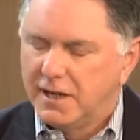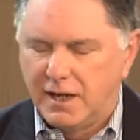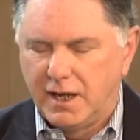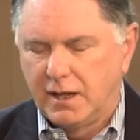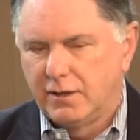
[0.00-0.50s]

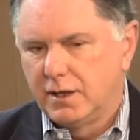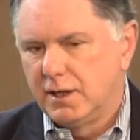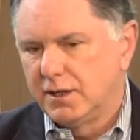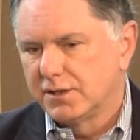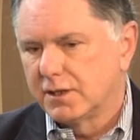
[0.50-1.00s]
And that
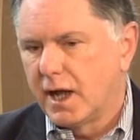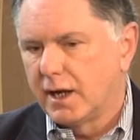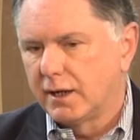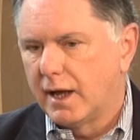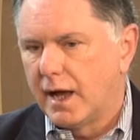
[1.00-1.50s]
he's the kind of
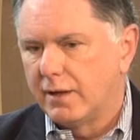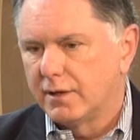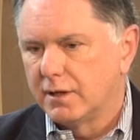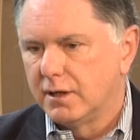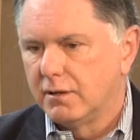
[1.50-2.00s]
guy that
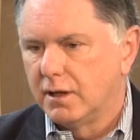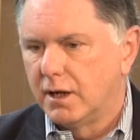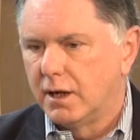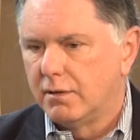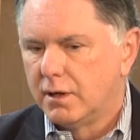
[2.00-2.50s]
can
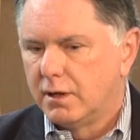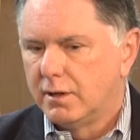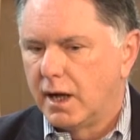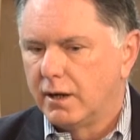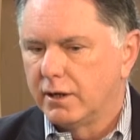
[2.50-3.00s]

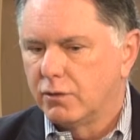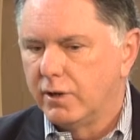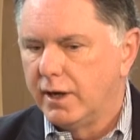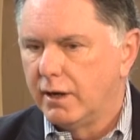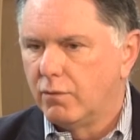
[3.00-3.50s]
not only
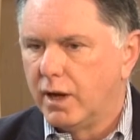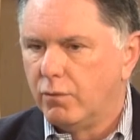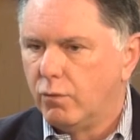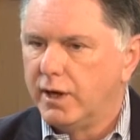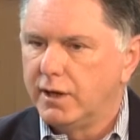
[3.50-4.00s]
create a
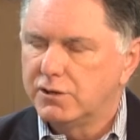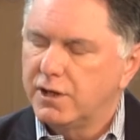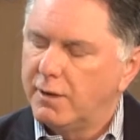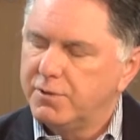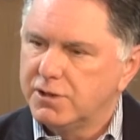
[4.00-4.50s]
winning
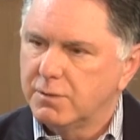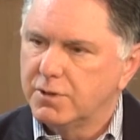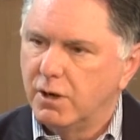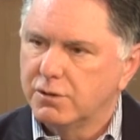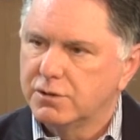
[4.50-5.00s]
championship
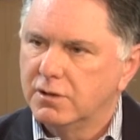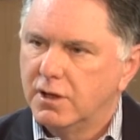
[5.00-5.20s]
culture,